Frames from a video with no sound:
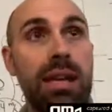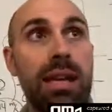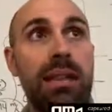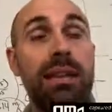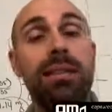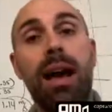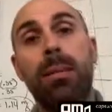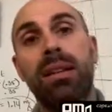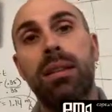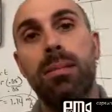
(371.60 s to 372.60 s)
in the
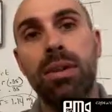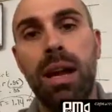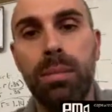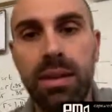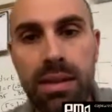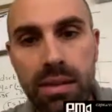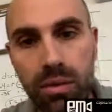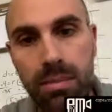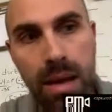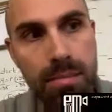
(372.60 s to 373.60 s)
atomic number. Now, please
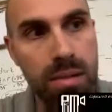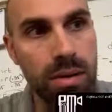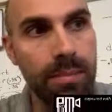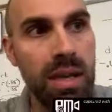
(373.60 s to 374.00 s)
remember,